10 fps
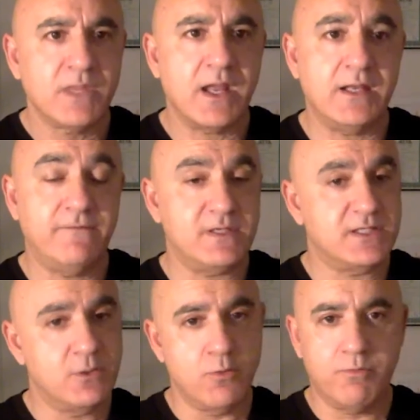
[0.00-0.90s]
And if it's
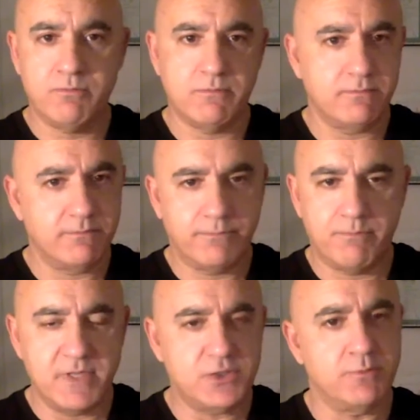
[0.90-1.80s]
still
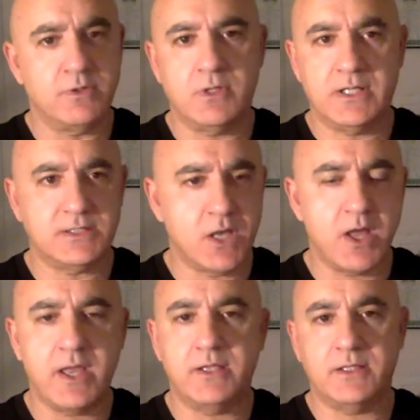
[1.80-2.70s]
miserable and
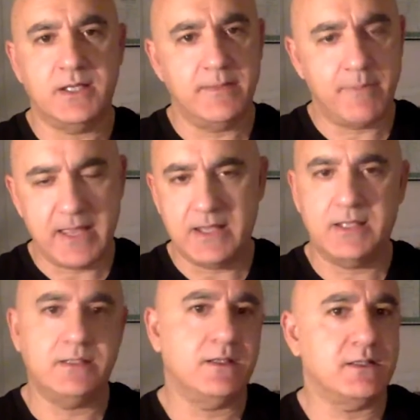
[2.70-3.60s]
tired and in
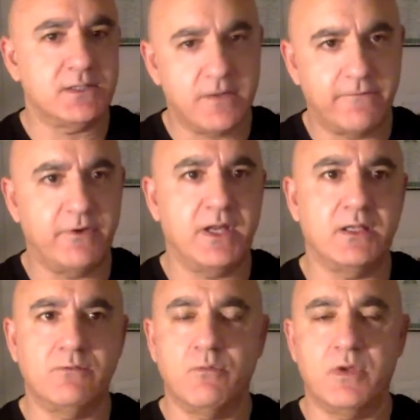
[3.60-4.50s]
pain and suffering
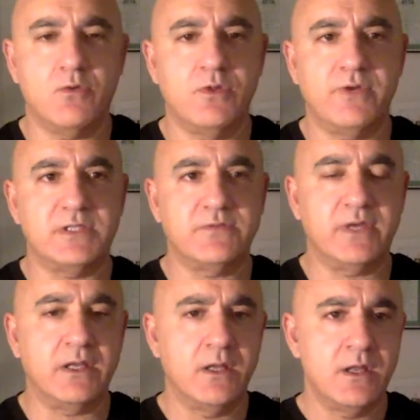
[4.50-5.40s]
and all the rest of
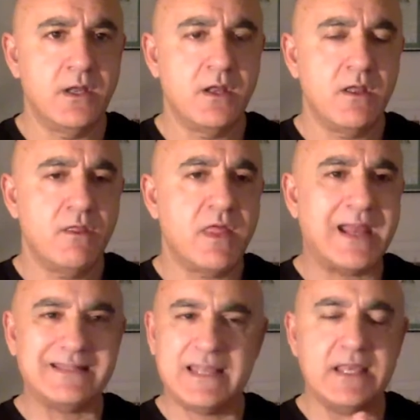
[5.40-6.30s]
it,
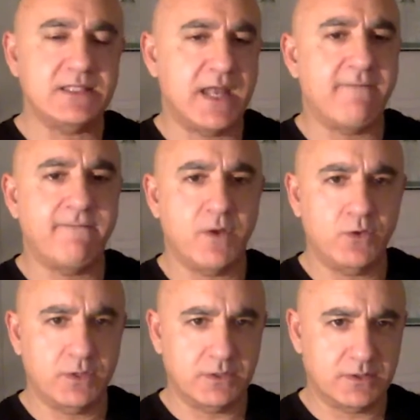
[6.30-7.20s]
that takes our
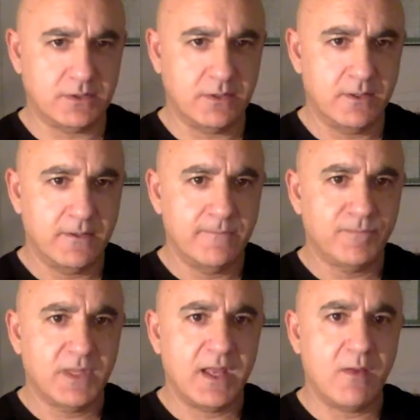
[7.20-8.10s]
focus.
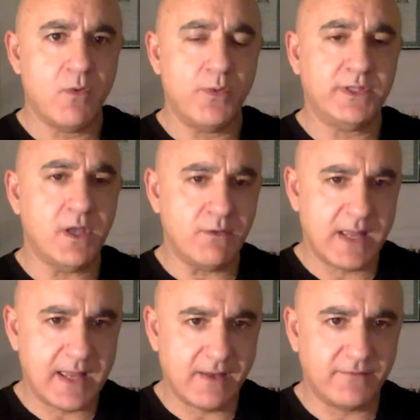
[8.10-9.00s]
And what we don't
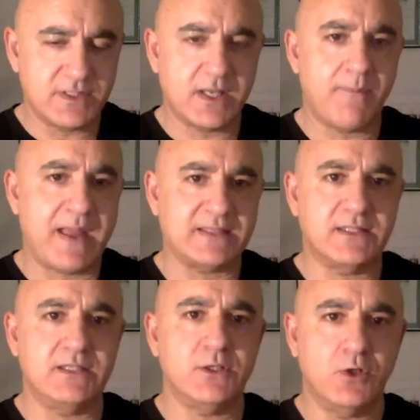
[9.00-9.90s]
have is a
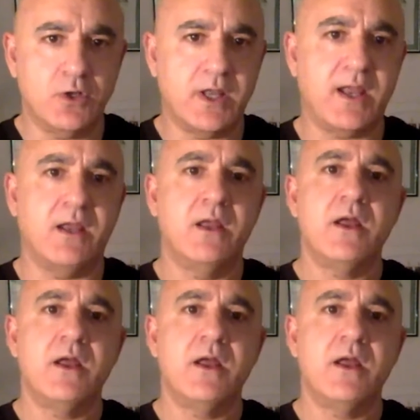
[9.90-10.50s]
capacity to look at